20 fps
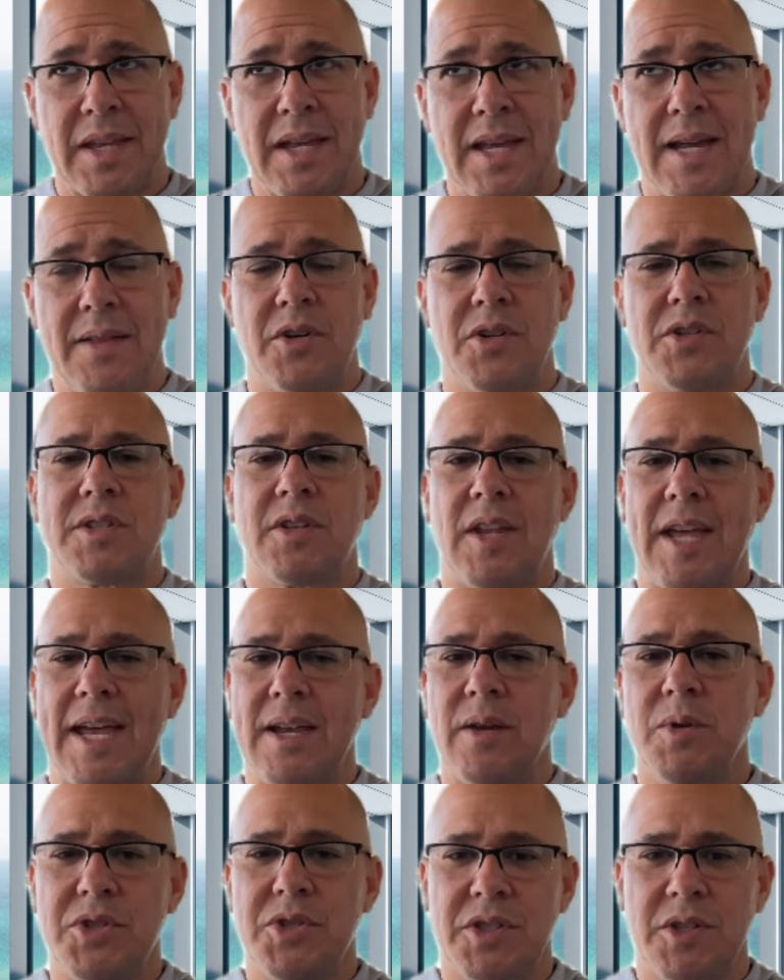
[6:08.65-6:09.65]
and there's
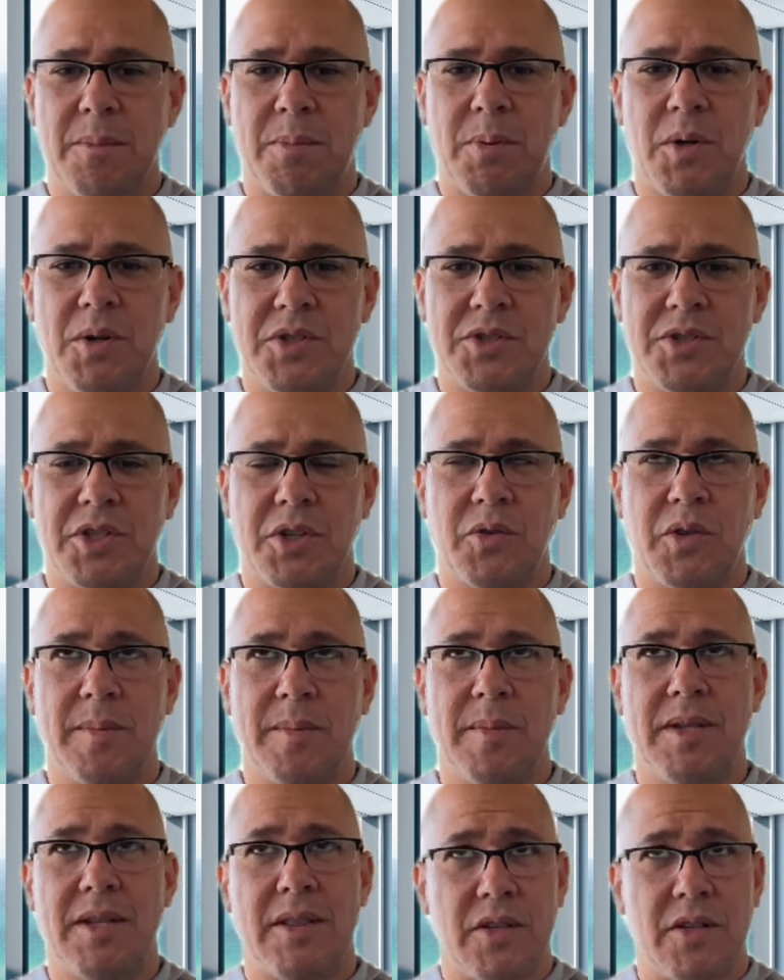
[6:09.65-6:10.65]
language in the purchase
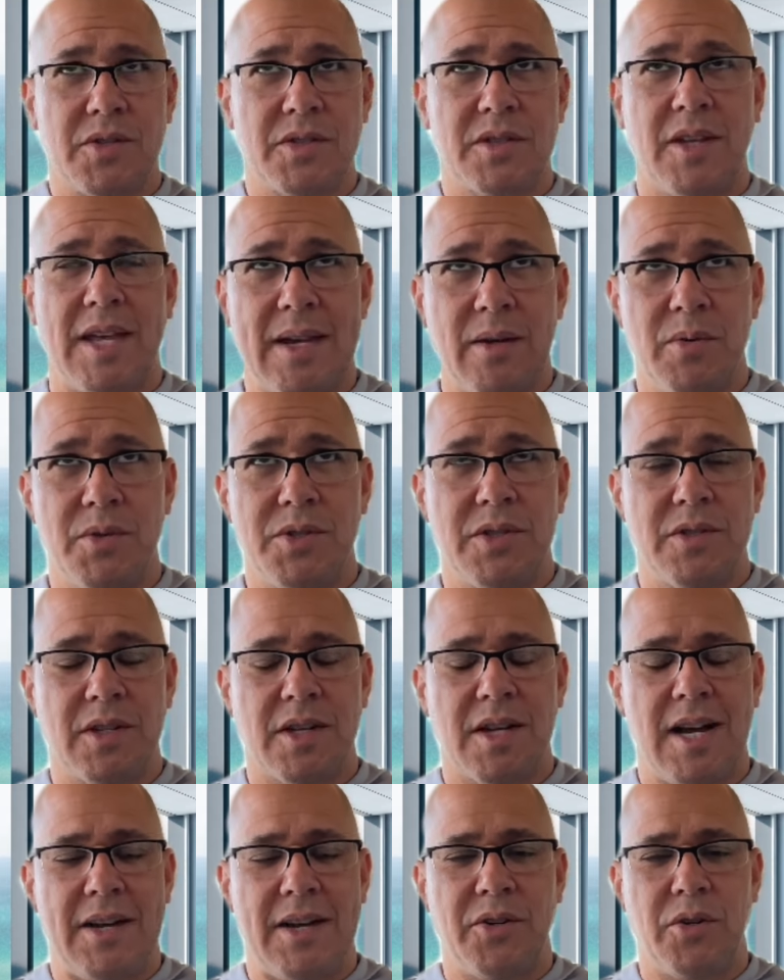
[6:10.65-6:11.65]
agreement and there's language in the
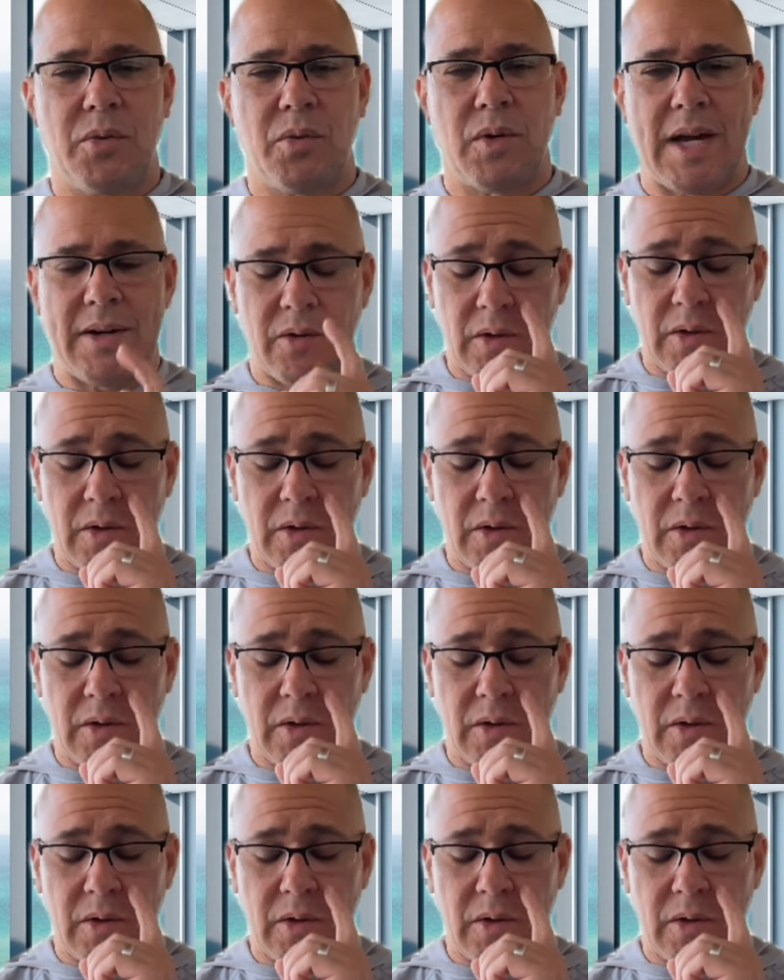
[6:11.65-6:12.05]
condo rider.